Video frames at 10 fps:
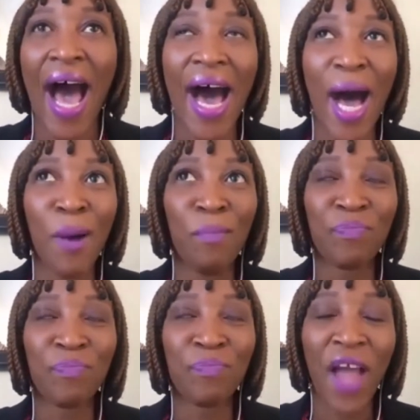
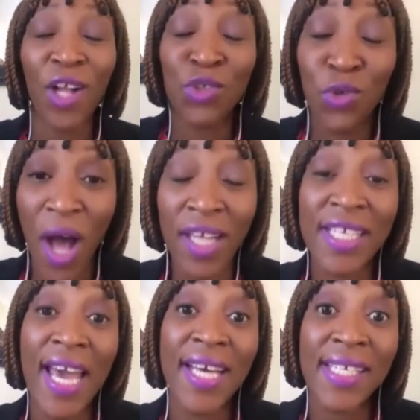I'll
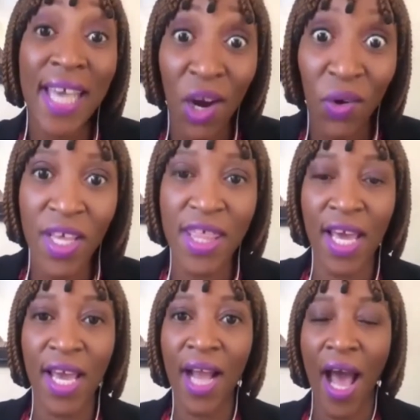say a scary
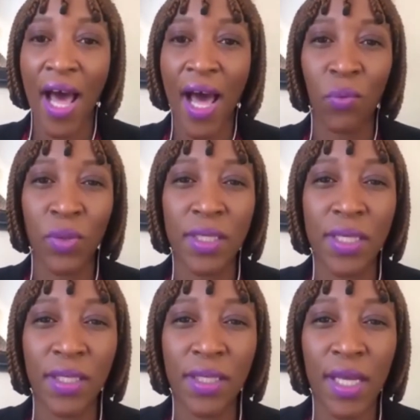thing. We
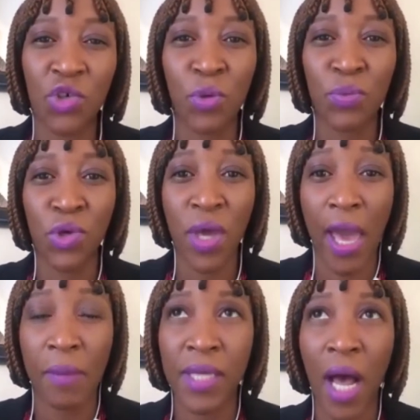did a trip to
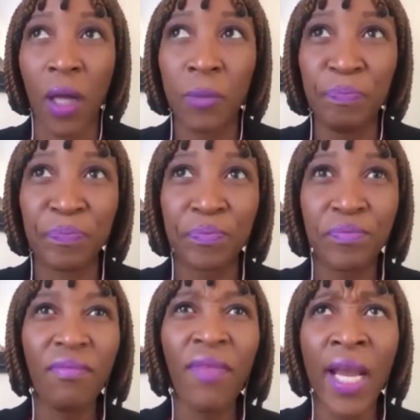Cape Town.
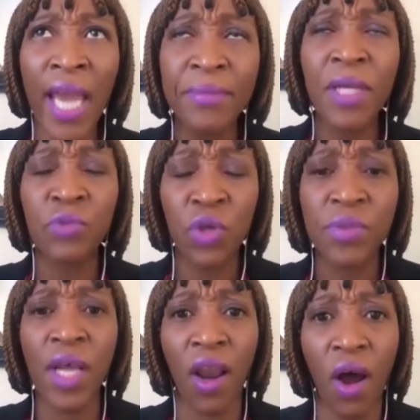Cape Town
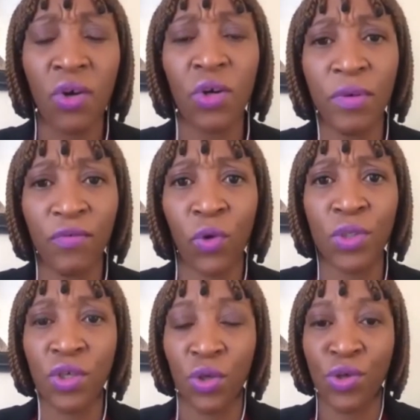trips are long, could be
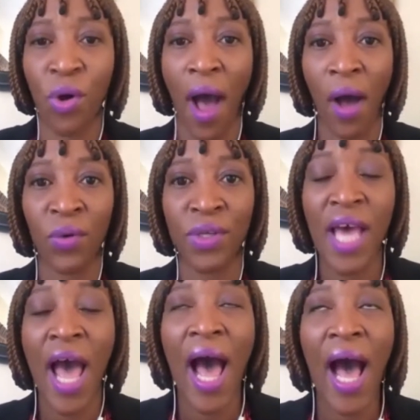14 or so hours.
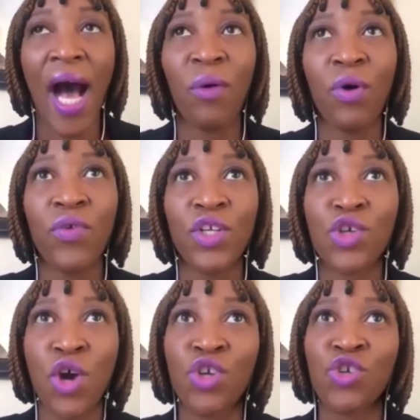Our
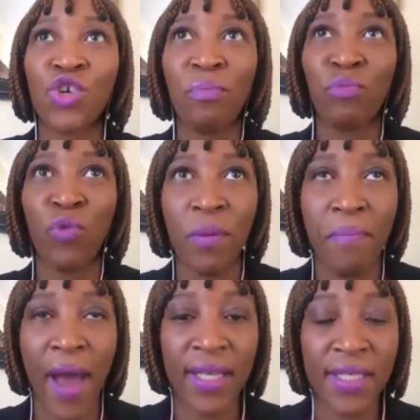return trip, we
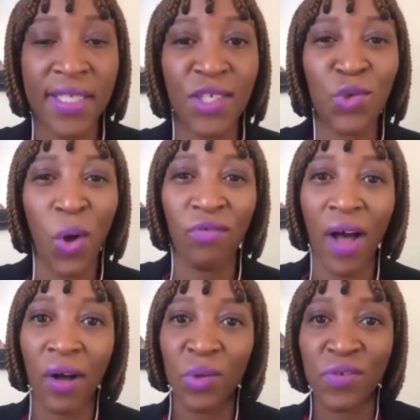bagged it in 12
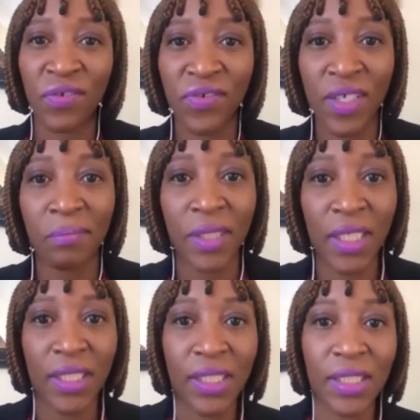hours, 15
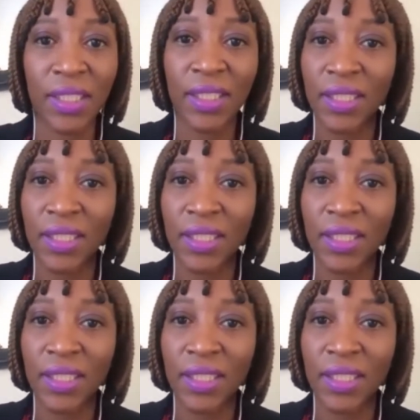minutes.